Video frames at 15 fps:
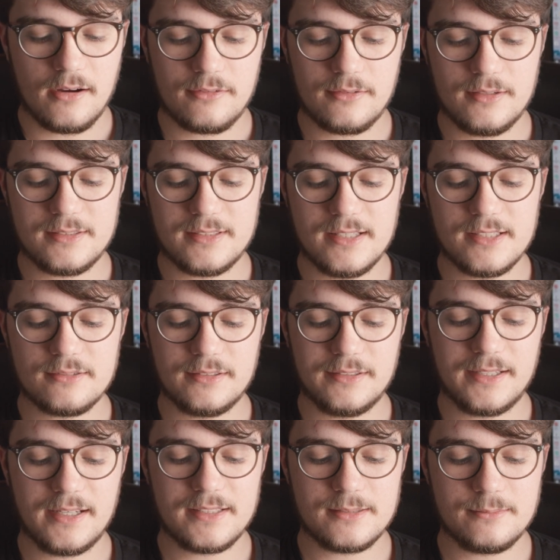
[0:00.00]
from the sensor
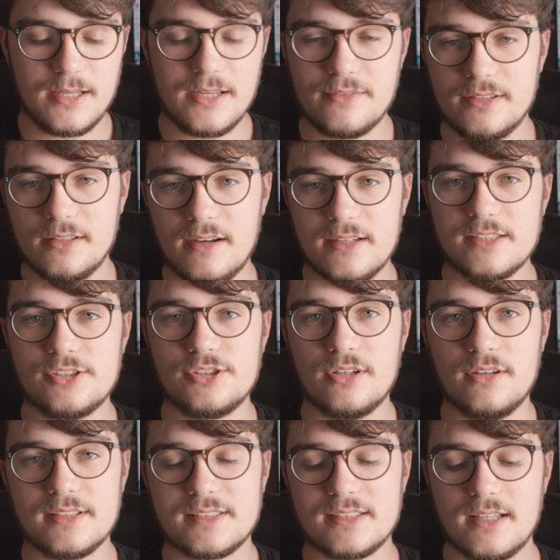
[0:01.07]
and get some even nicer
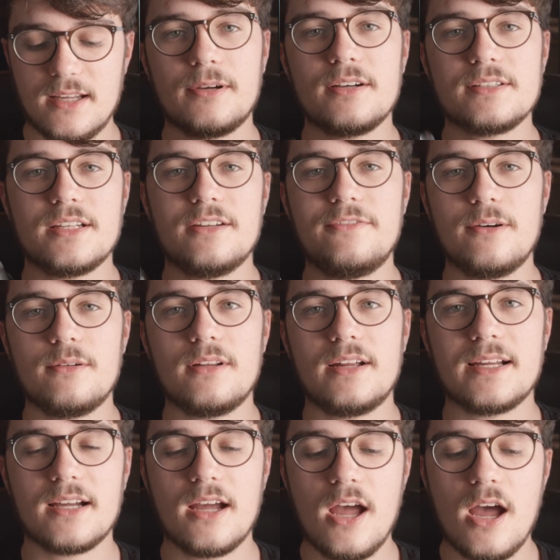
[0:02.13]
shots, because I feel
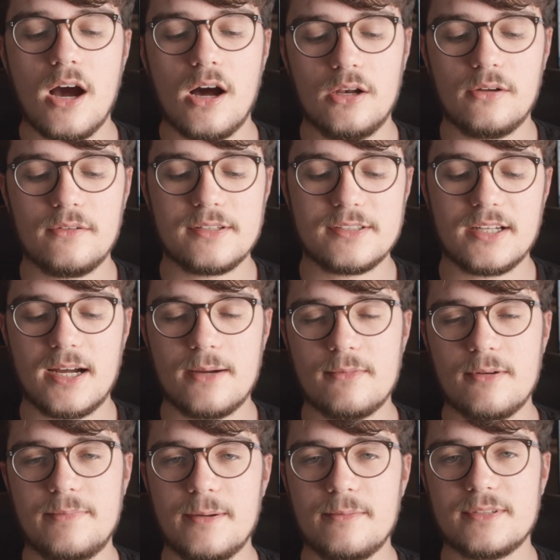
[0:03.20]
like a lot of the time
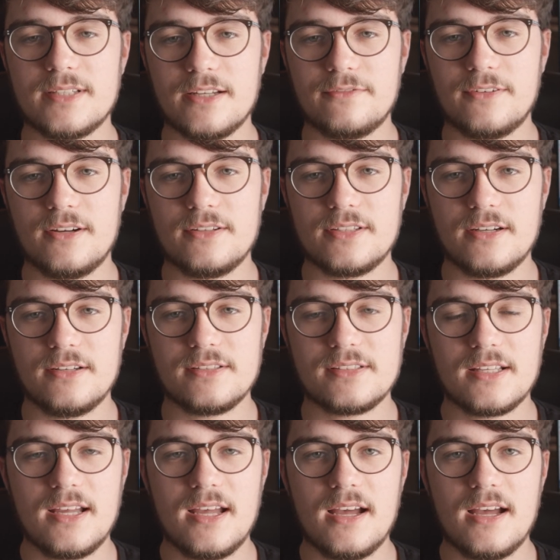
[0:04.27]
when people take photos,